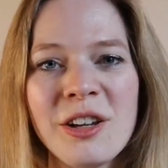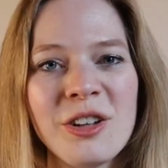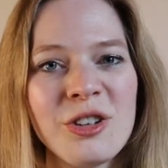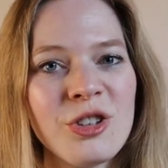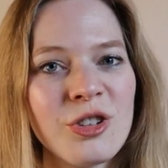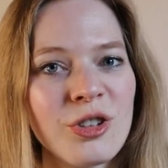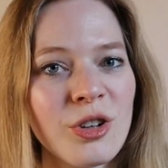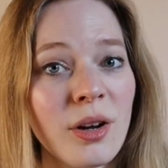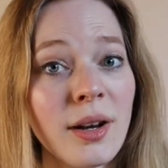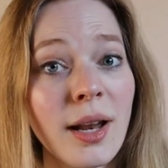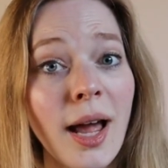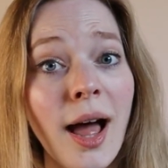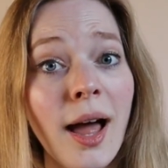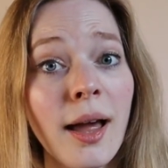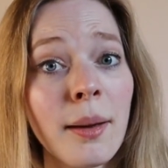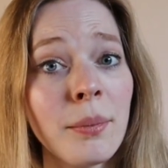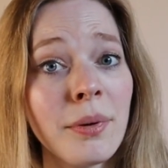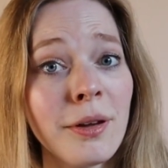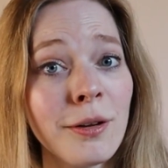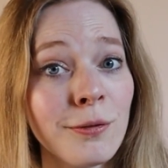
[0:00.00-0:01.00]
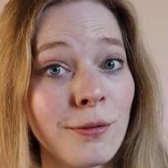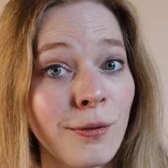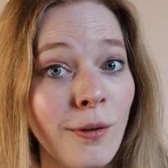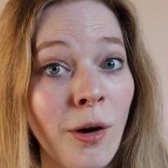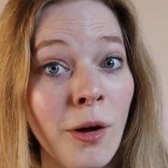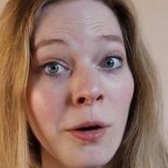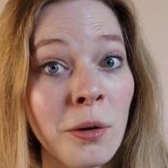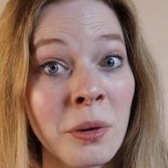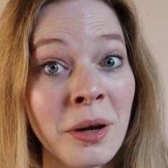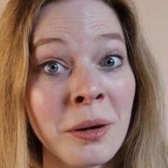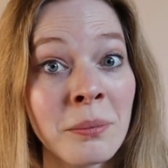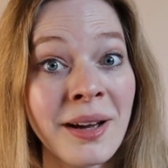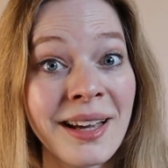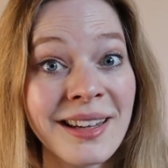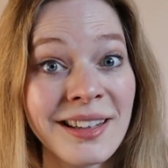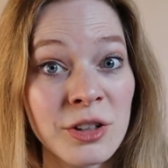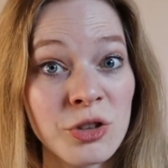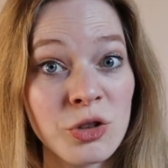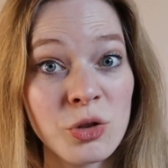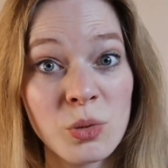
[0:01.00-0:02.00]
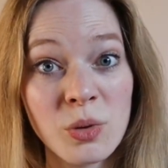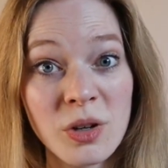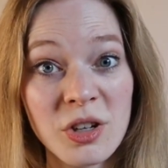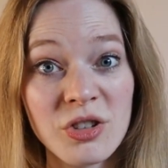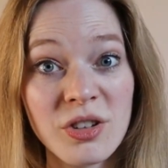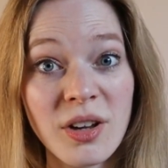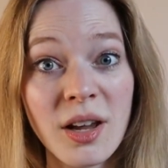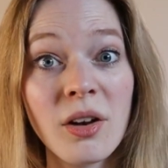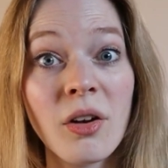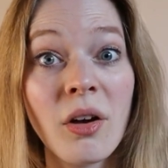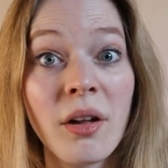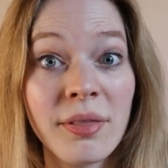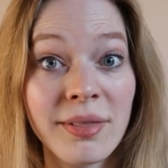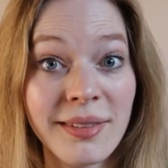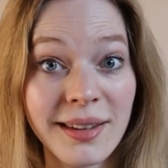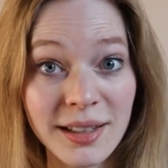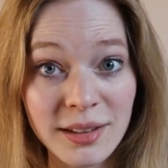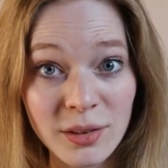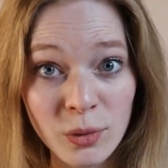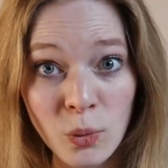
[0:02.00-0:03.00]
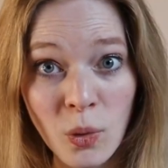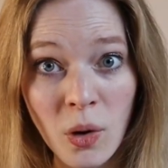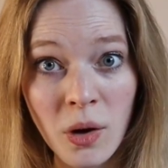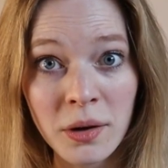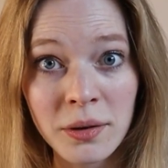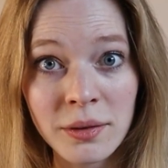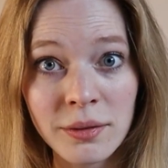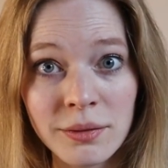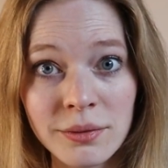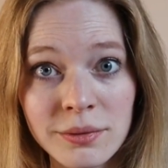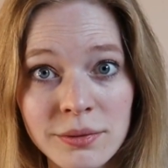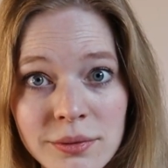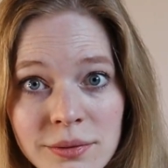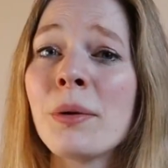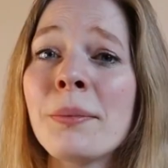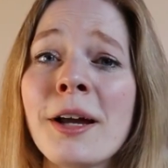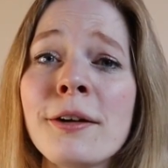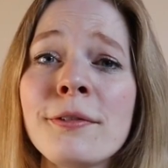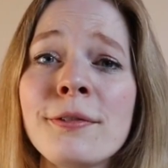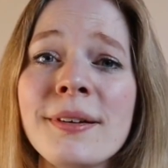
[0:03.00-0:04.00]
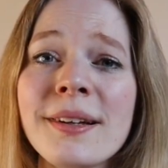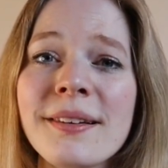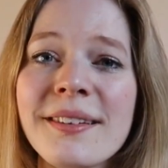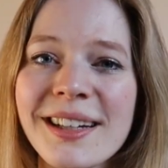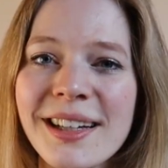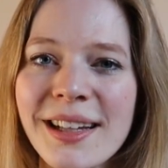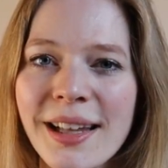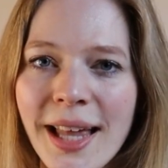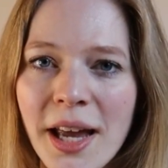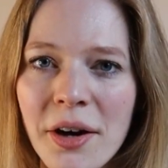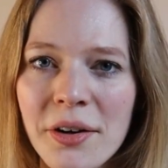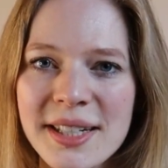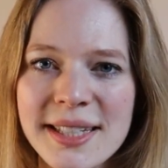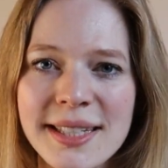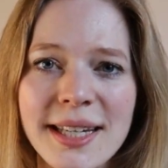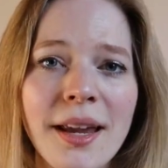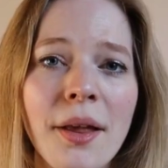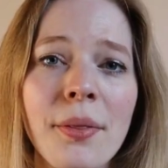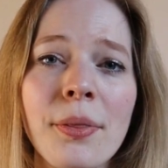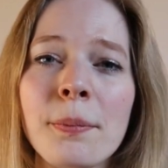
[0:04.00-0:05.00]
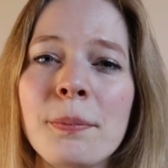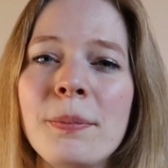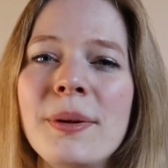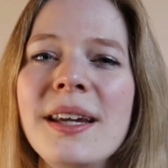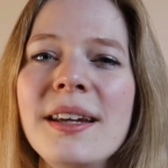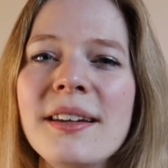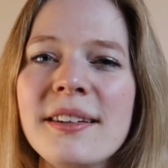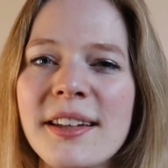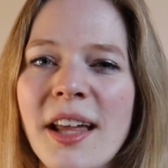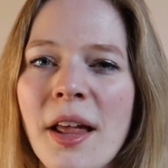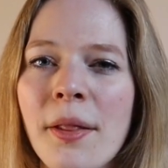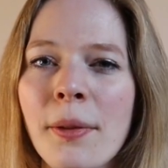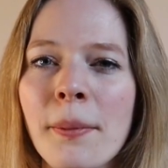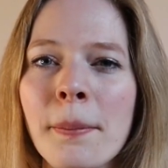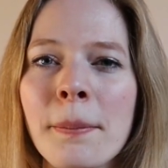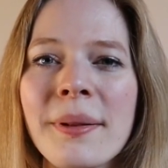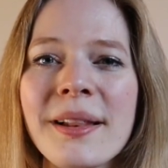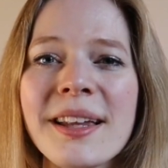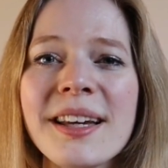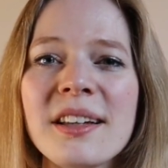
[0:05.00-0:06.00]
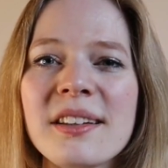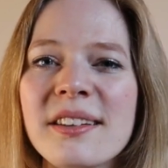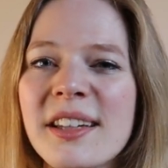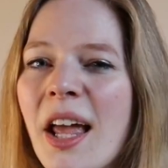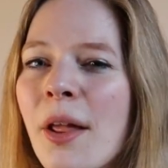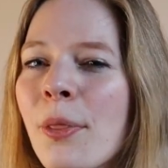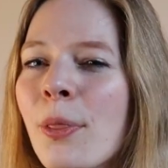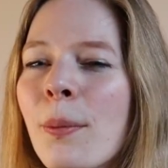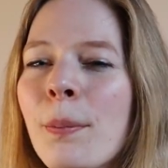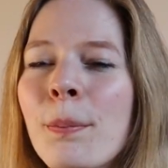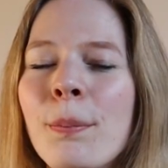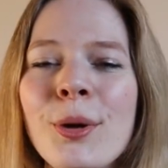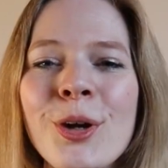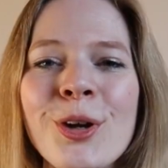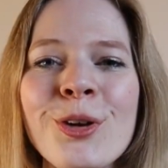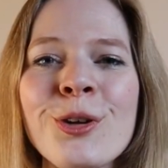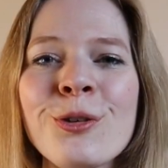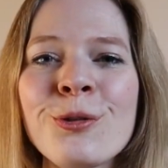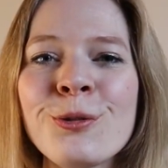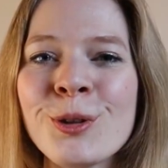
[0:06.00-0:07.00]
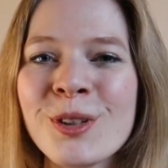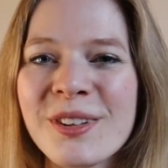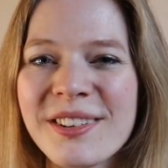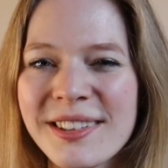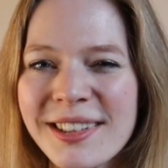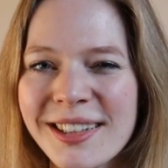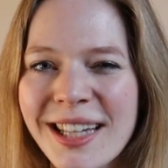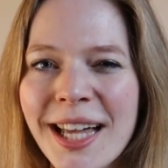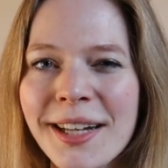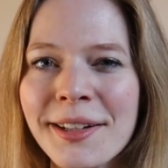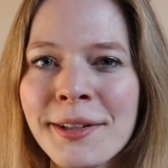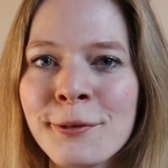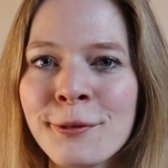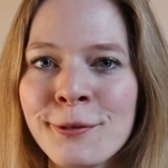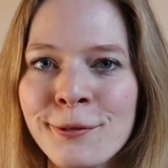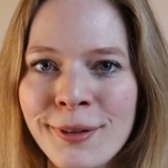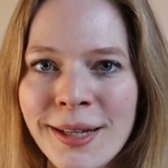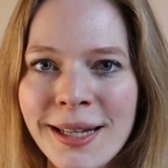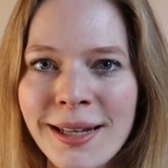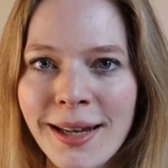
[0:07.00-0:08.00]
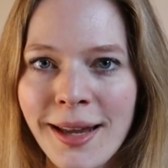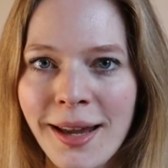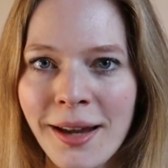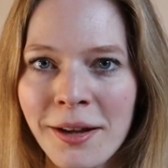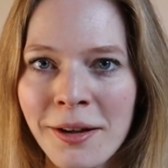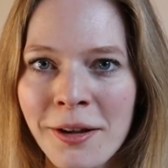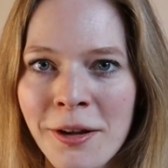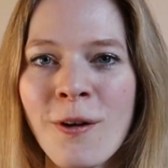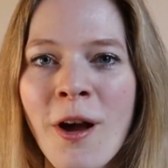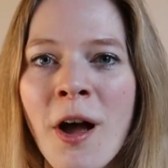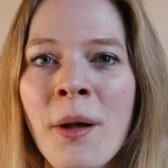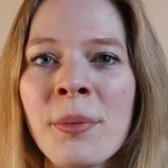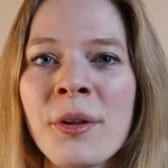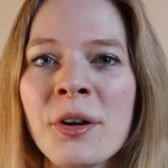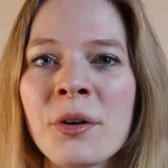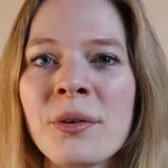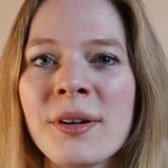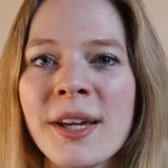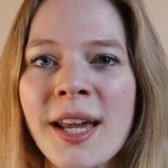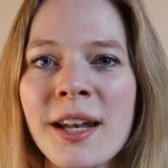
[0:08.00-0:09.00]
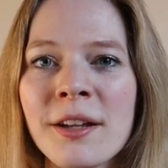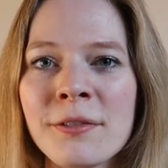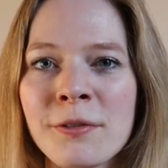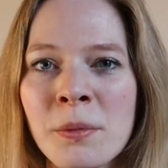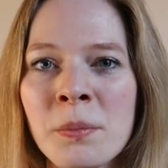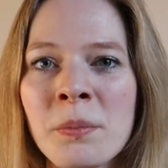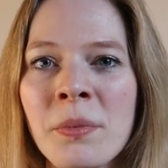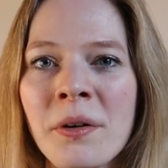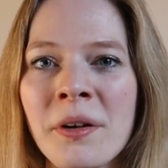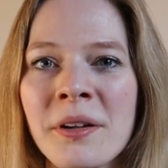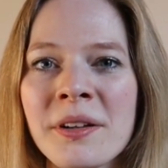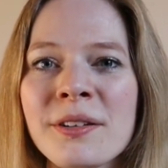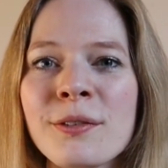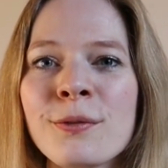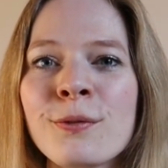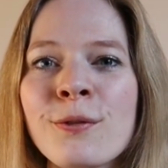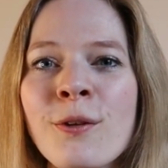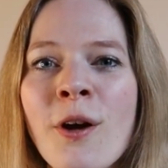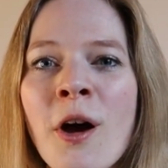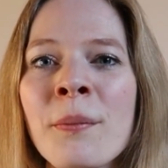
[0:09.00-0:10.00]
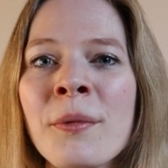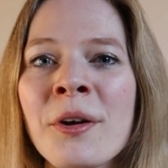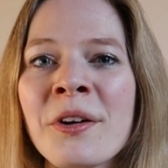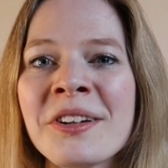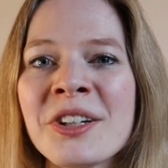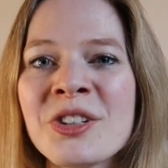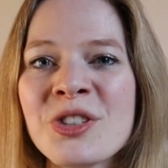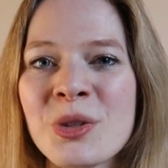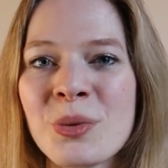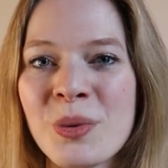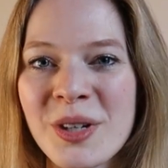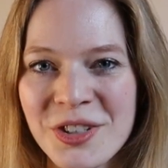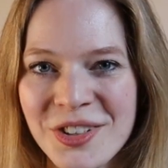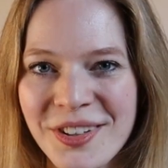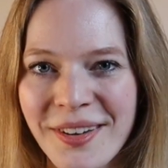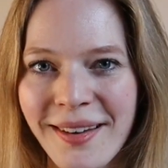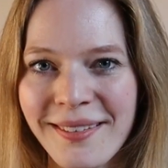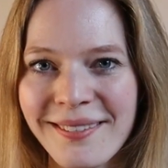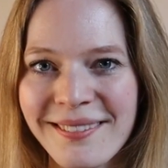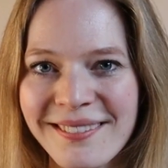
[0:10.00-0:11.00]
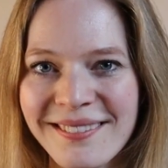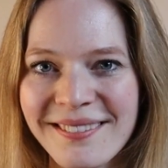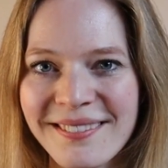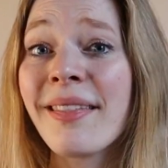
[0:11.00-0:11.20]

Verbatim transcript: Should I be following my intuition on this one? we might feel the clarity and the peace and the bliss and the beautiful, subtle feeling from the creative impulse, from our intuition.